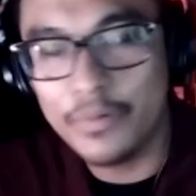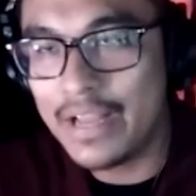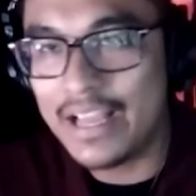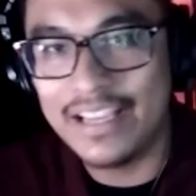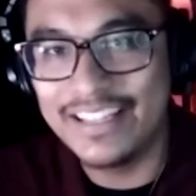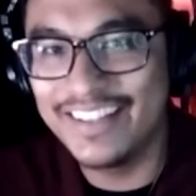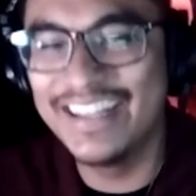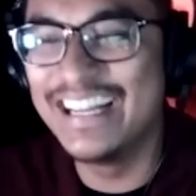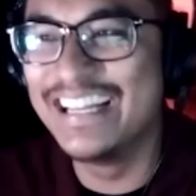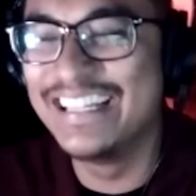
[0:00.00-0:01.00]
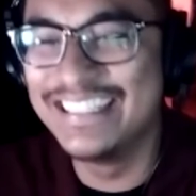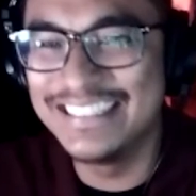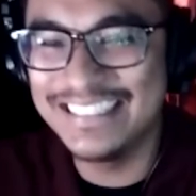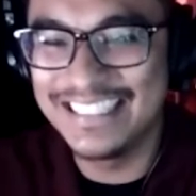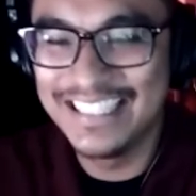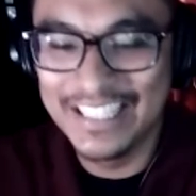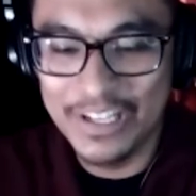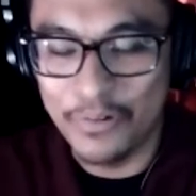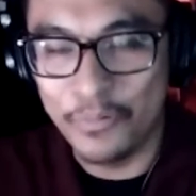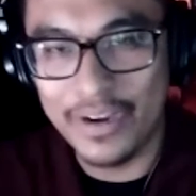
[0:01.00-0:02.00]
you at?
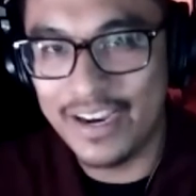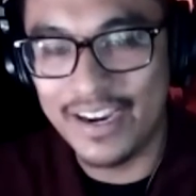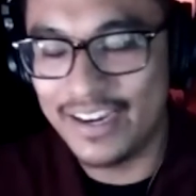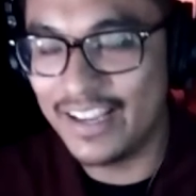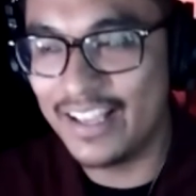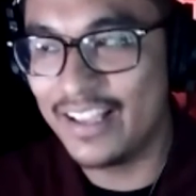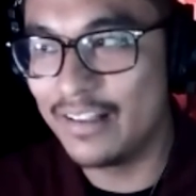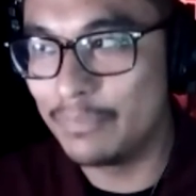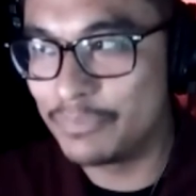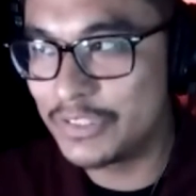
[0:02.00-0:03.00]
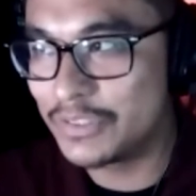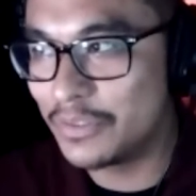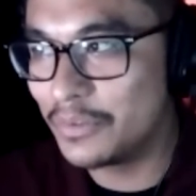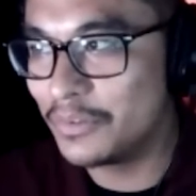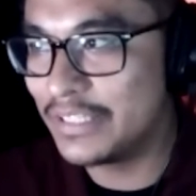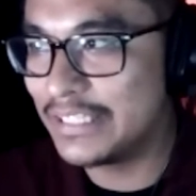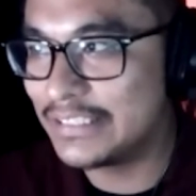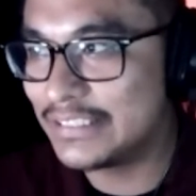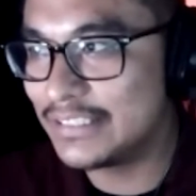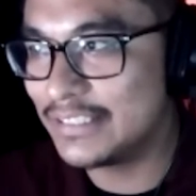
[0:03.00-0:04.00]
Where? So it